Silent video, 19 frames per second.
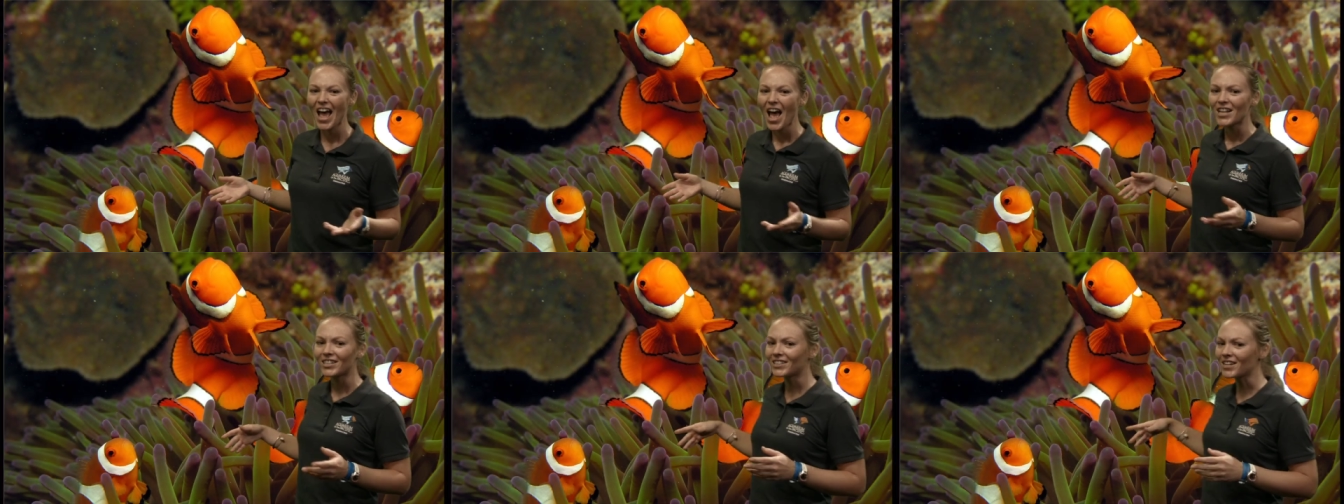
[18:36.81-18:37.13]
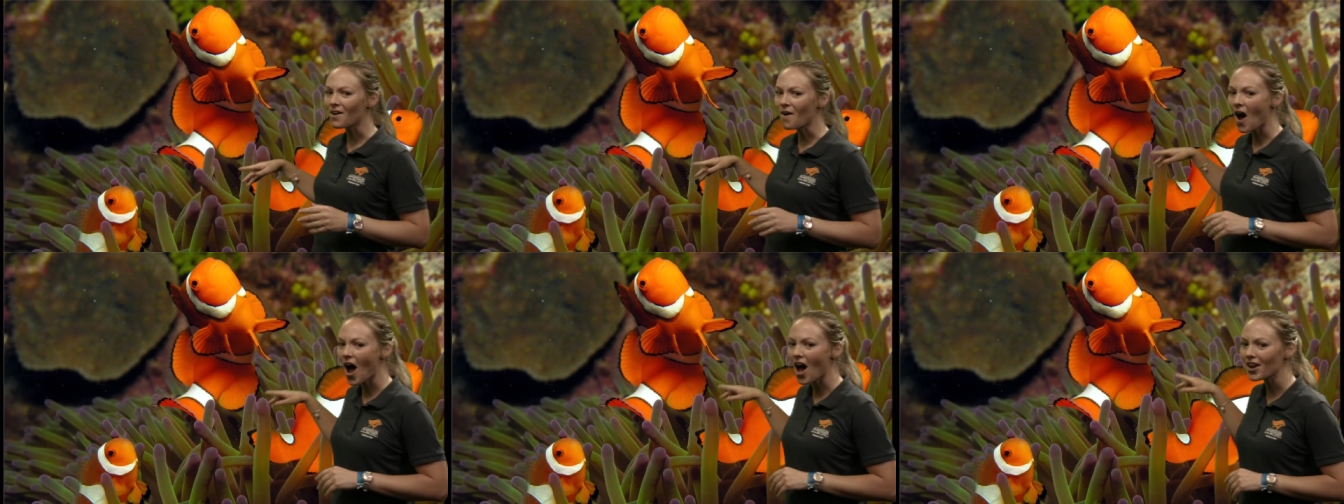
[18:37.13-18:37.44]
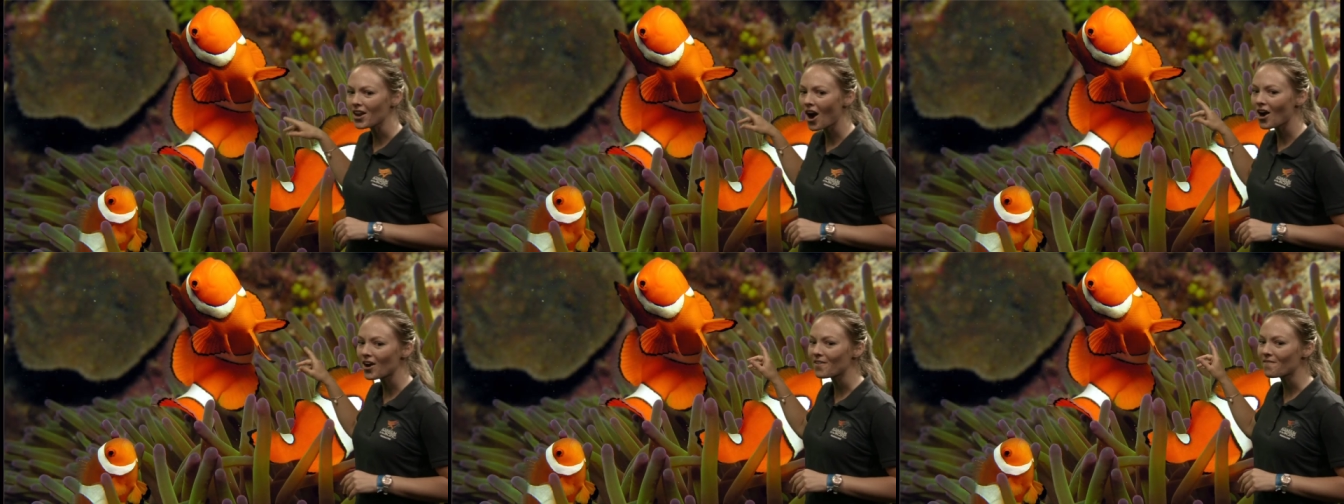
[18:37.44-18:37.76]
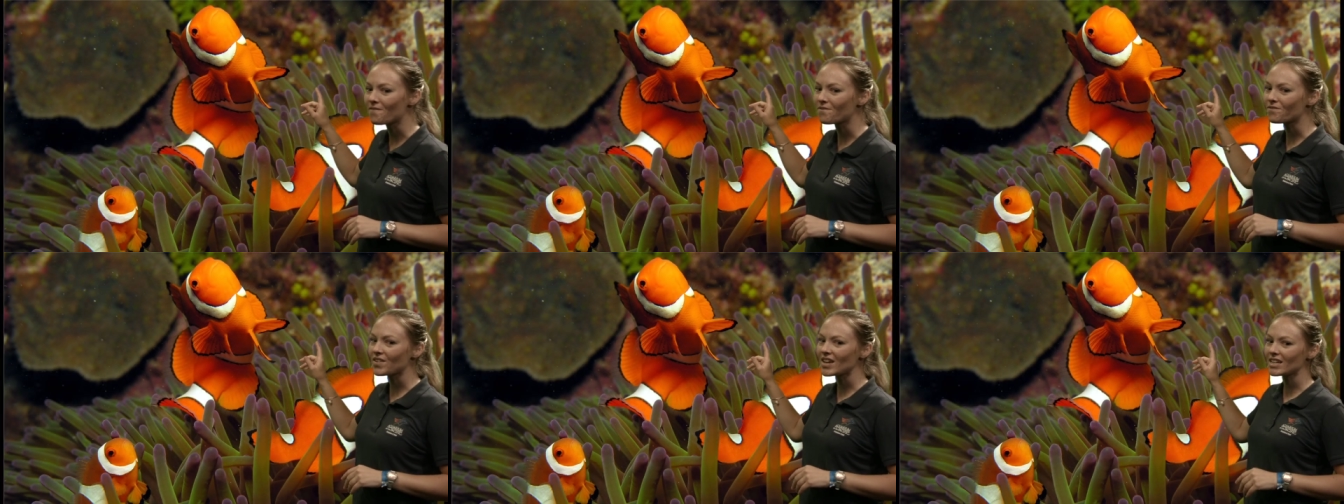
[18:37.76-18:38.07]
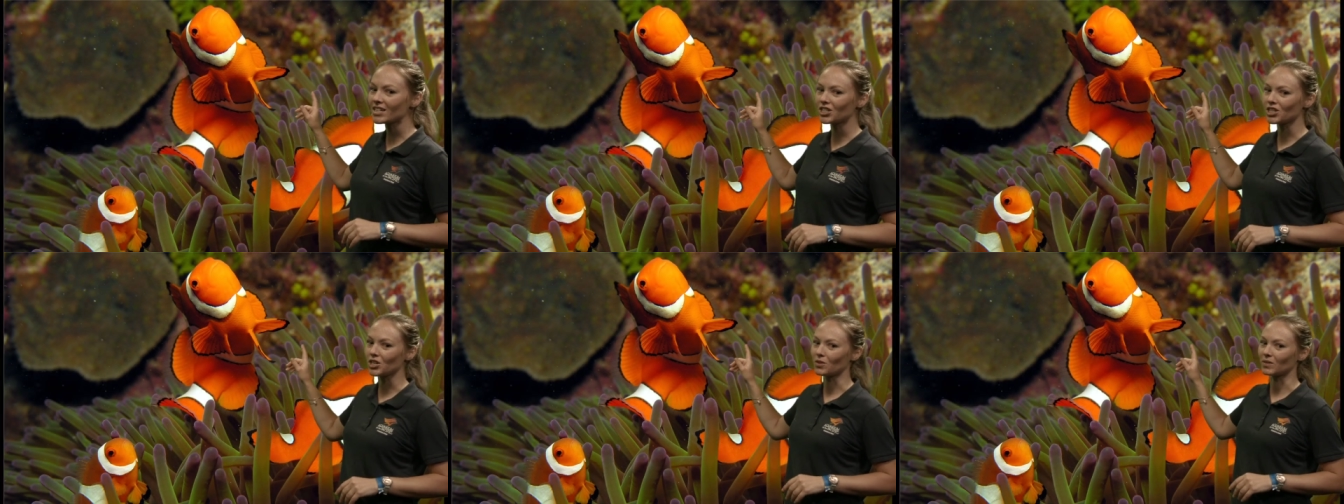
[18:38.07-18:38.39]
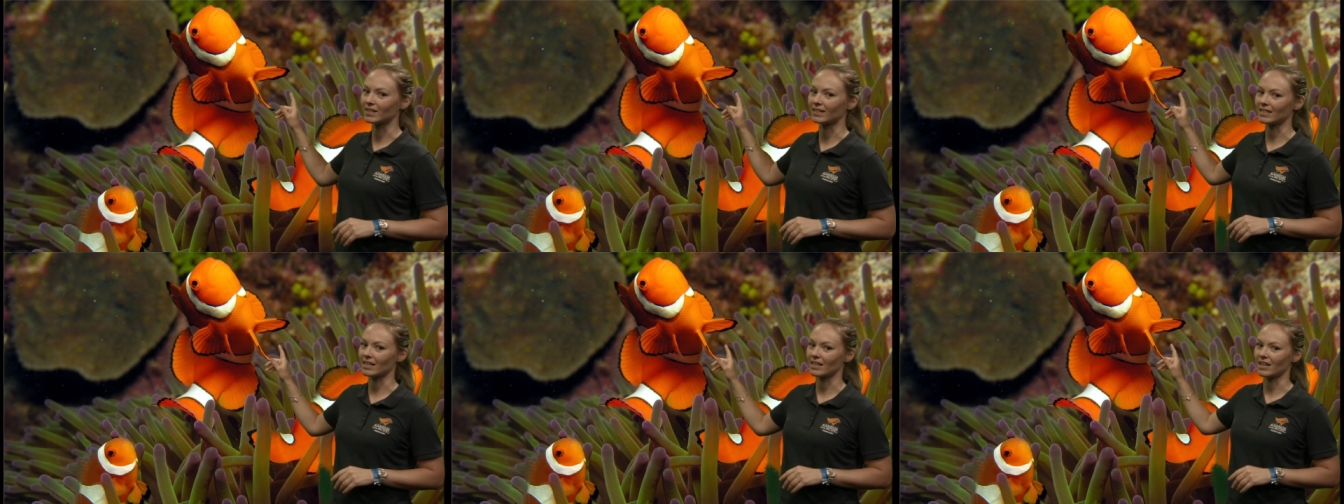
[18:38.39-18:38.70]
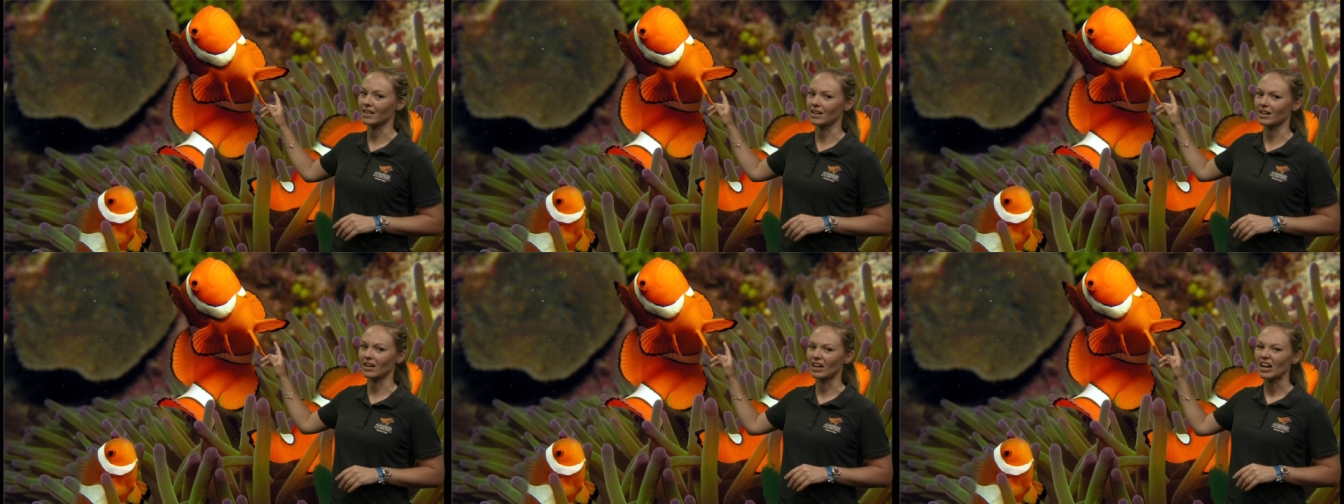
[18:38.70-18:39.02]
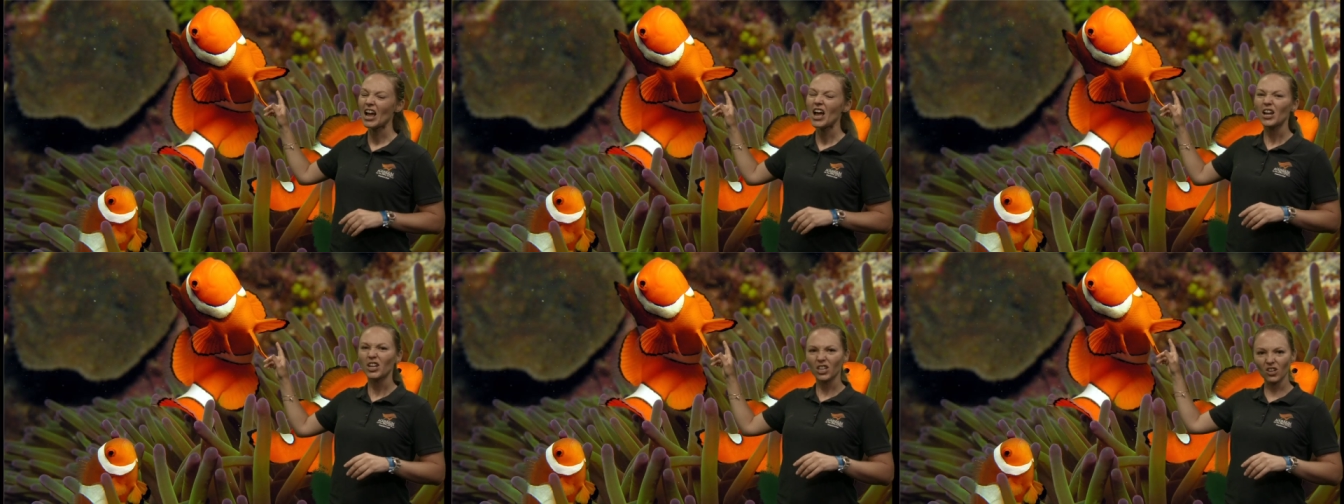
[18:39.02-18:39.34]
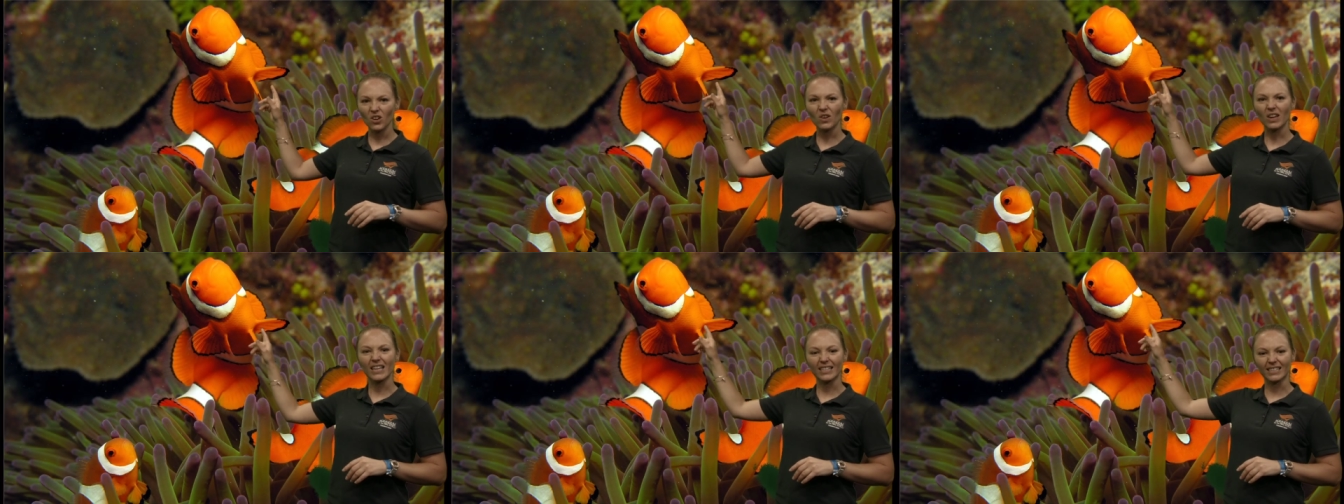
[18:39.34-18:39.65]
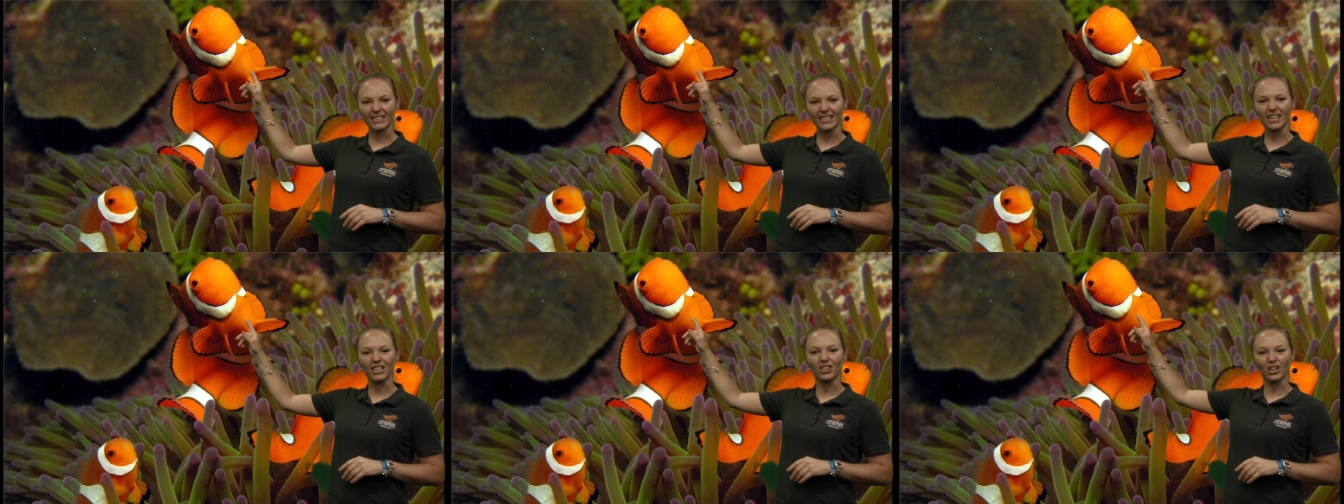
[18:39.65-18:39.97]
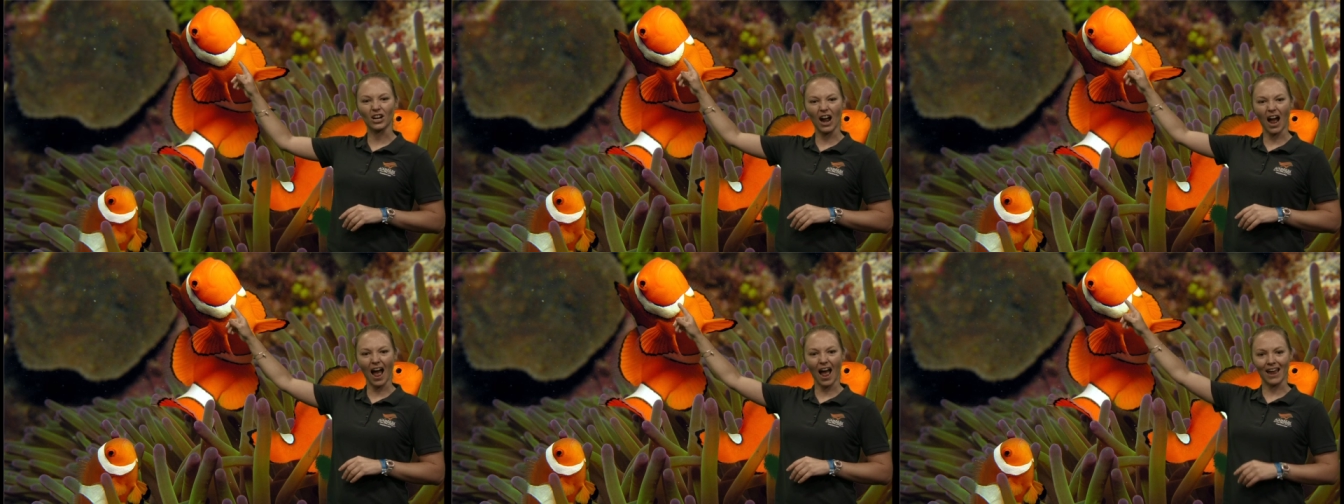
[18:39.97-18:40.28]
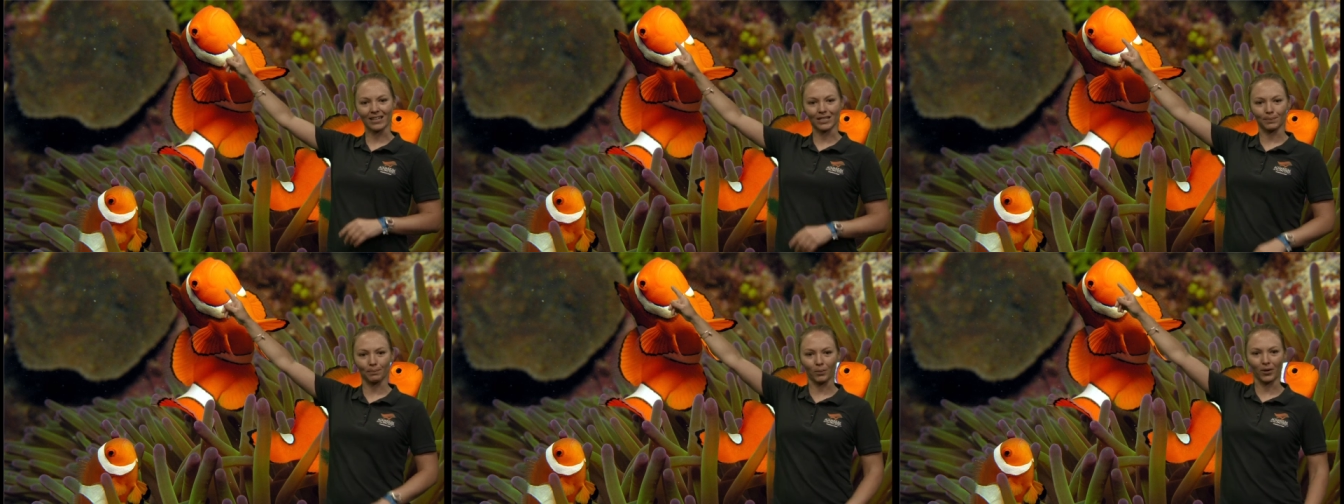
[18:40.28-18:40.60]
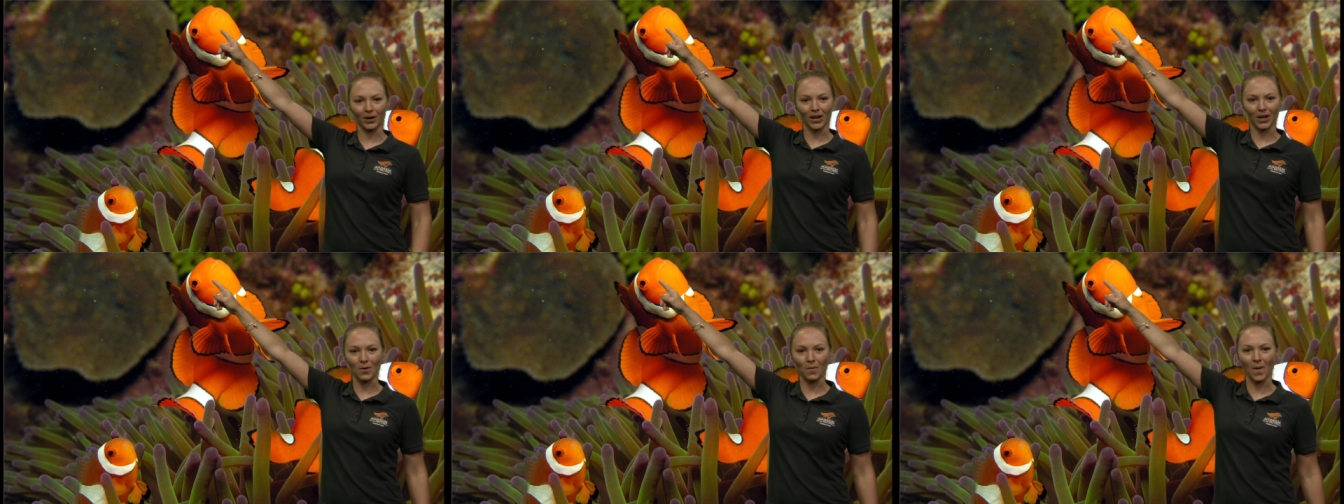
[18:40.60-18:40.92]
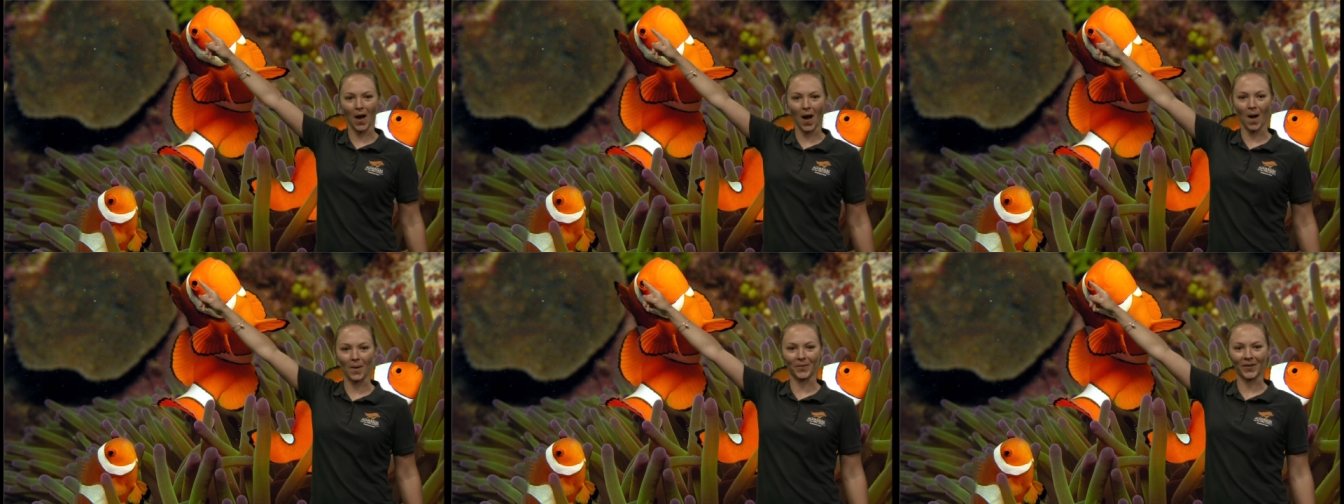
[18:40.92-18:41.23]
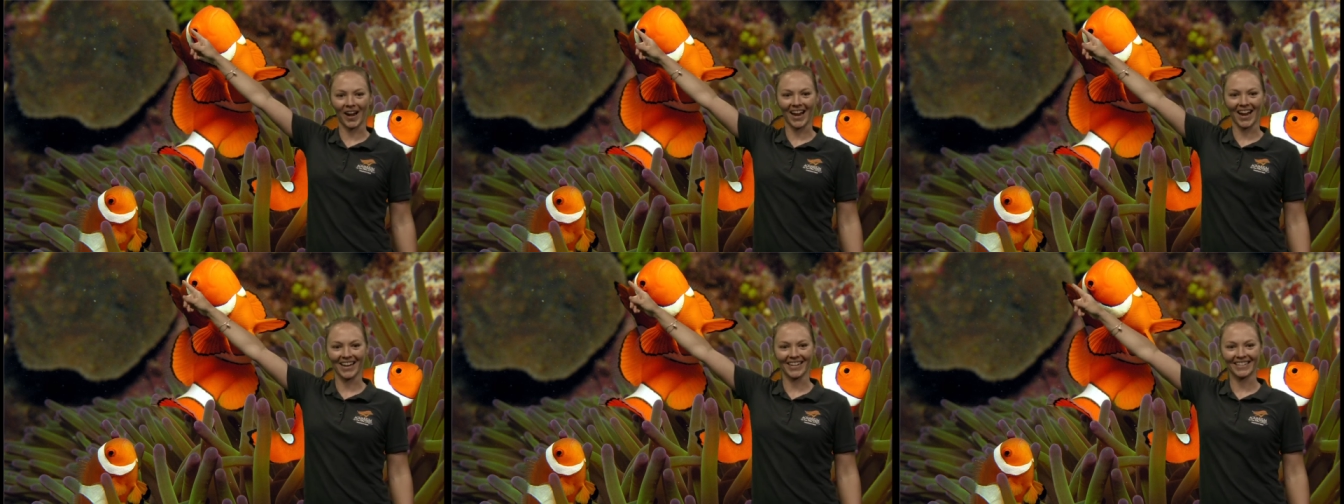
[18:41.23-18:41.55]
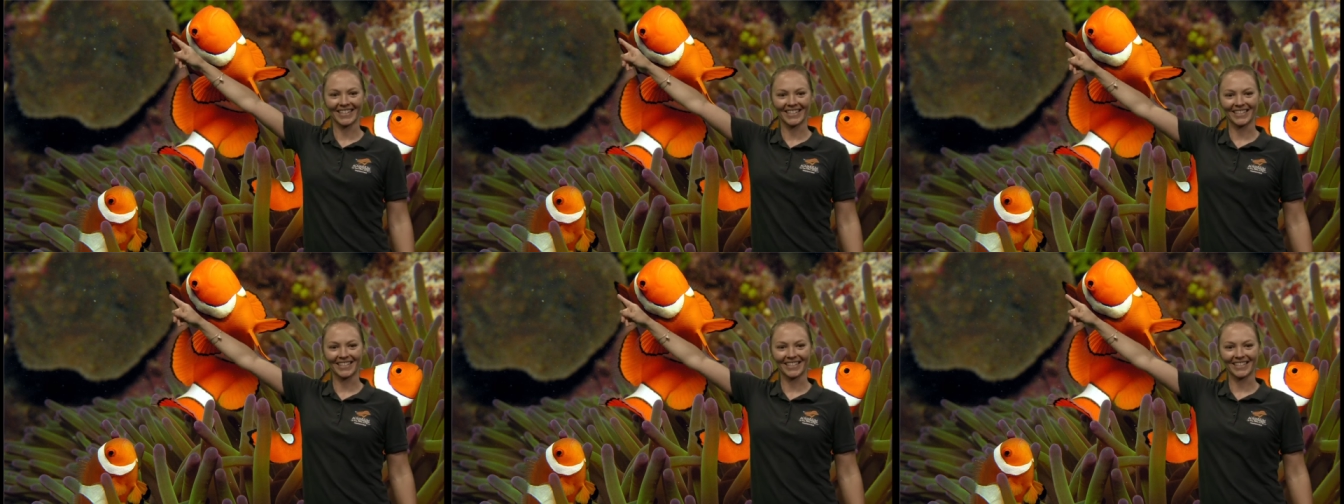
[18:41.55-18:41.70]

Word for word: So on our fish you see here, you can see their eyes pretty well, right?